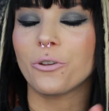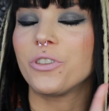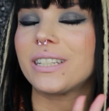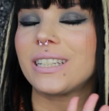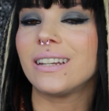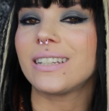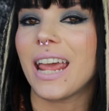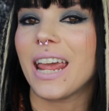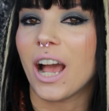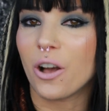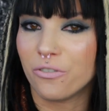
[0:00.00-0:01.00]
So this is
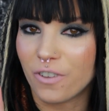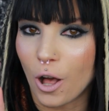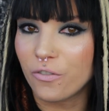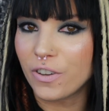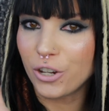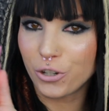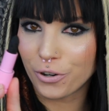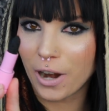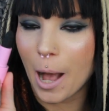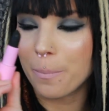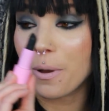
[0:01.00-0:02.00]
a Velvet
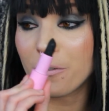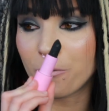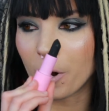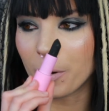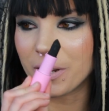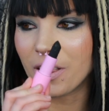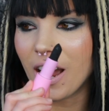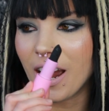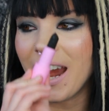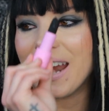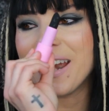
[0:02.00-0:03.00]
Trap
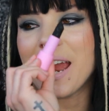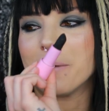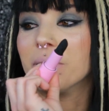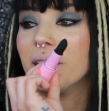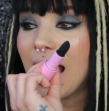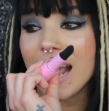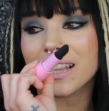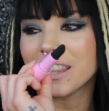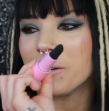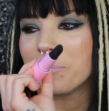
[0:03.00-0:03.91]
formula in a black